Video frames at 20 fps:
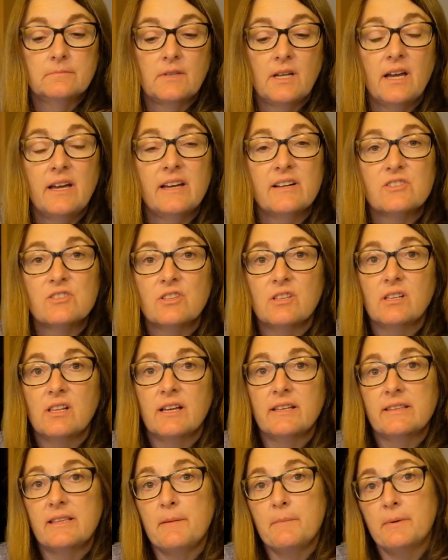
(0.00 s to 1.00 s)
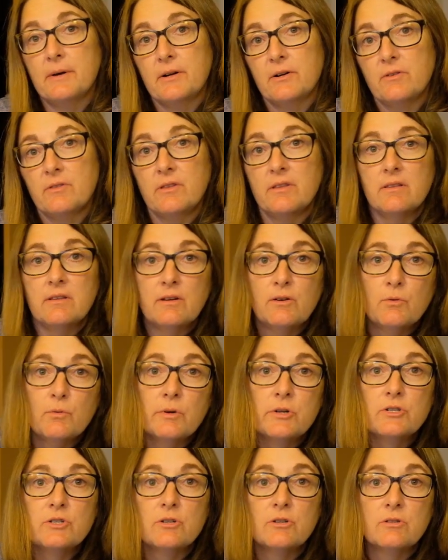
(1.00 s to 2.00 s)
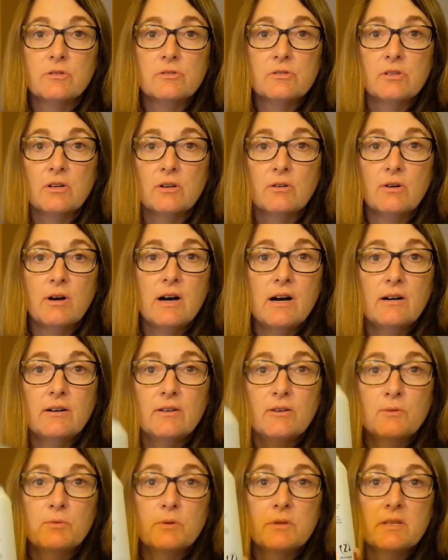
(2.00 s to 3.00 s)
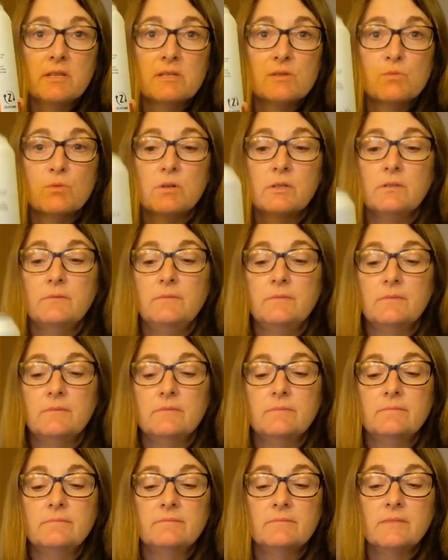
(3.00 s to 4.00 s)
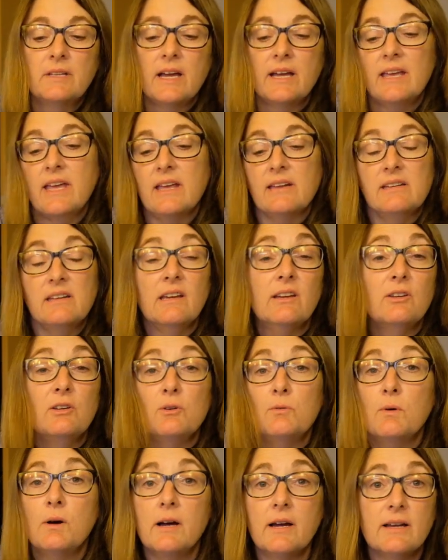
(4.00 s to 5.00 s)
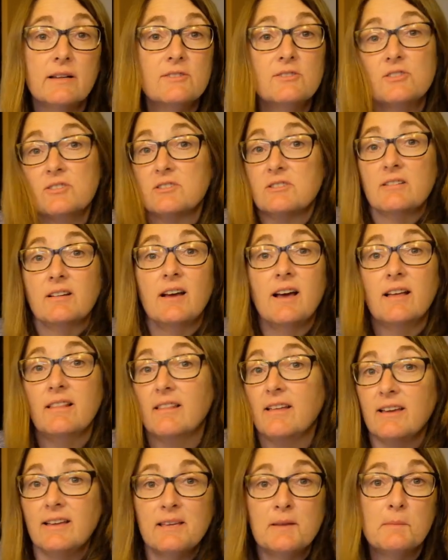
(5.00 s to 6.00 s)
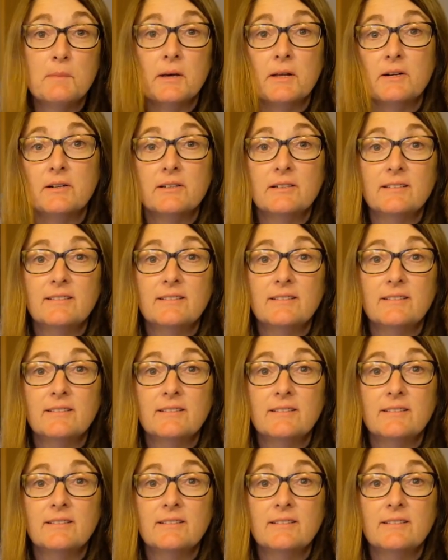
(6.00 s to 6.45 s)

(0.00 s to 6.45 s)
Actually, I like that better than the original, so I'll go with this one. I can't tell you why, just I like it better.